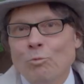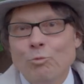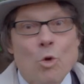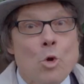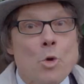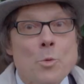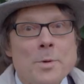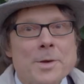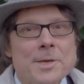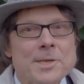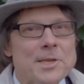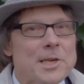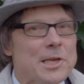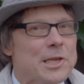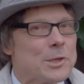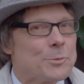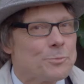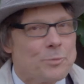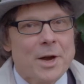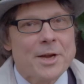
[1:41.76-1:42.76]
Rumours are
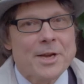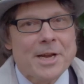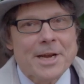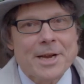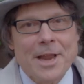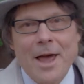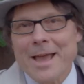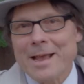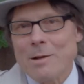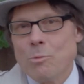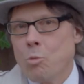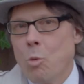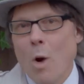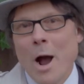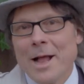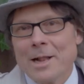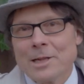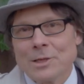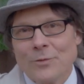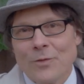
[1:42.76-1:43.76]
spreading like
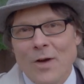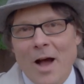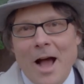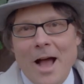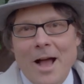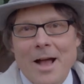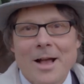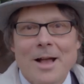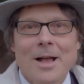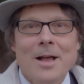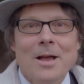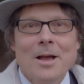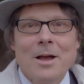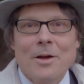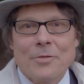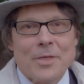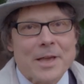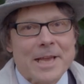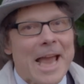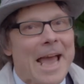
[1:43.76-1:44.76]
wildfire
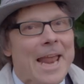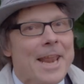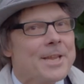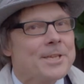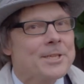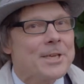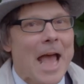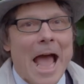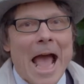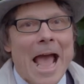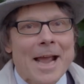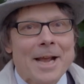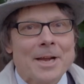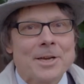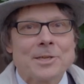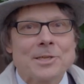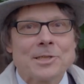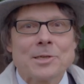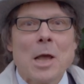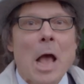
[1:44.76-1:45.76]
of the gallant
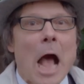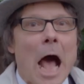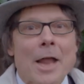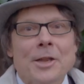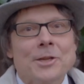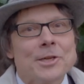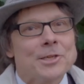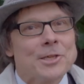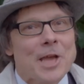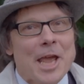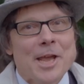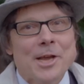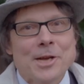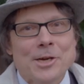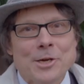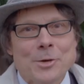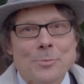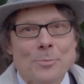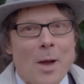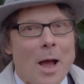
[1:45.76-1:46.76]
acts
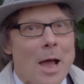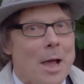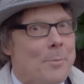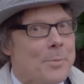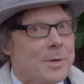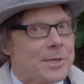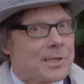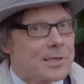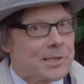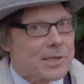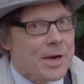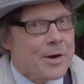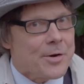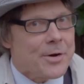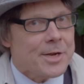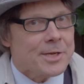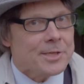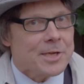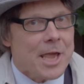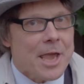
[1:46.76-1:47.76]
undertaken by a
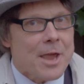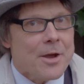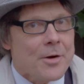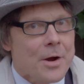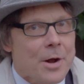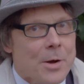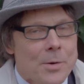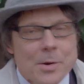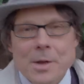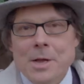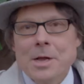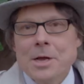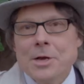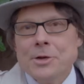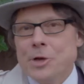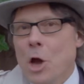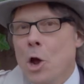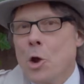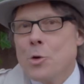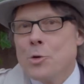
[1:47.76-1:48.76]
mysterious hero
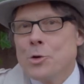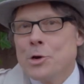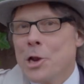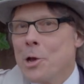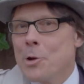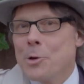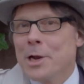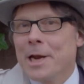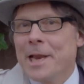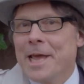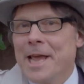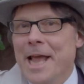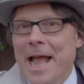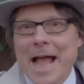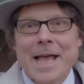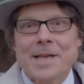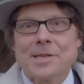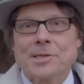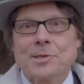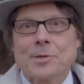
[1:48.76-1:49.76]
known locally
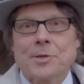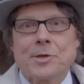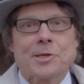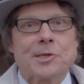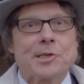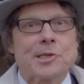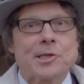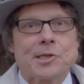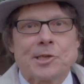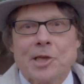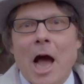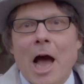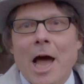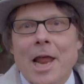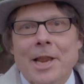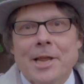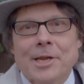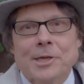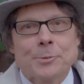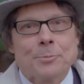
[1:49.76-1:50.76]
as the
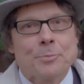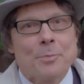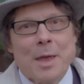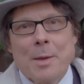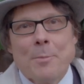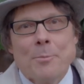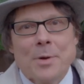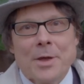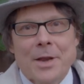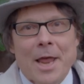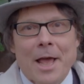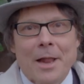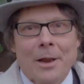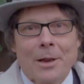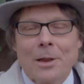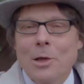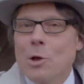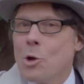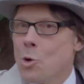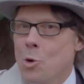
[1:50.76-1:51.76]
Scarlet Pimpernel,
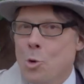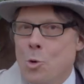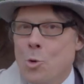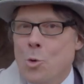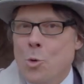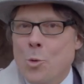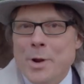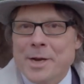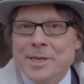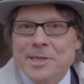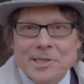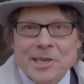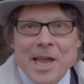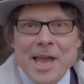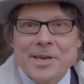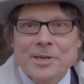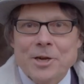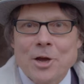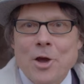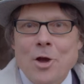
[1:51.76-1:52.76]
who, it
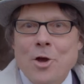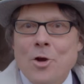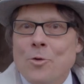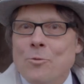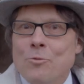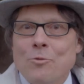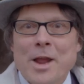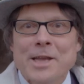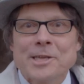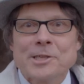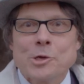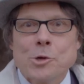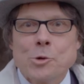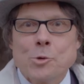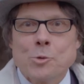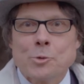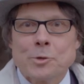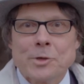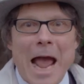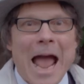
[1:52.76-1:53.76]
said,
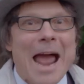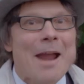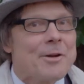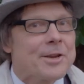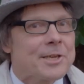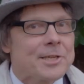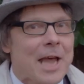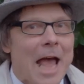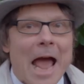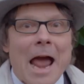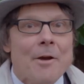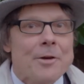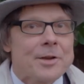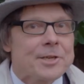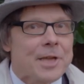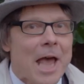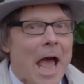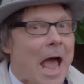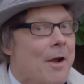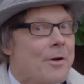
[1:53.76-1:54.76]
rescues Arist,
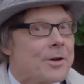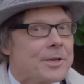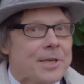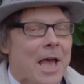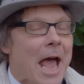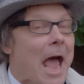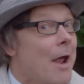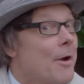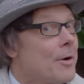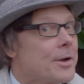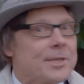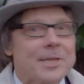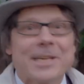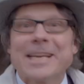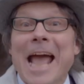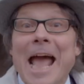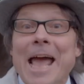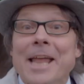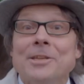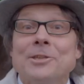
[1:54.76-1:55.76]
Arist, Arist, Arist
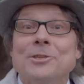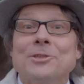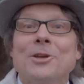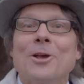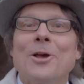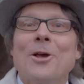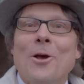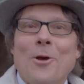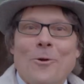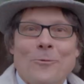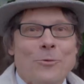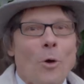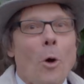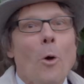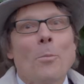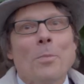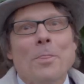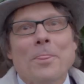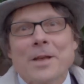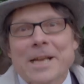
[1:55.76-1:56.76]
cats
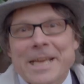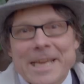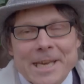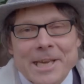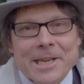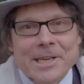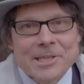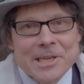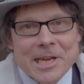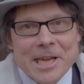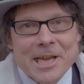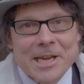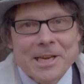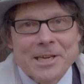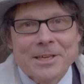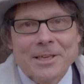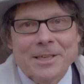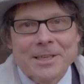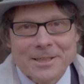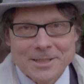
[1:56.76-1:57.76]
from the
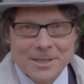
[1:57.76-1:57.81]
guillotine.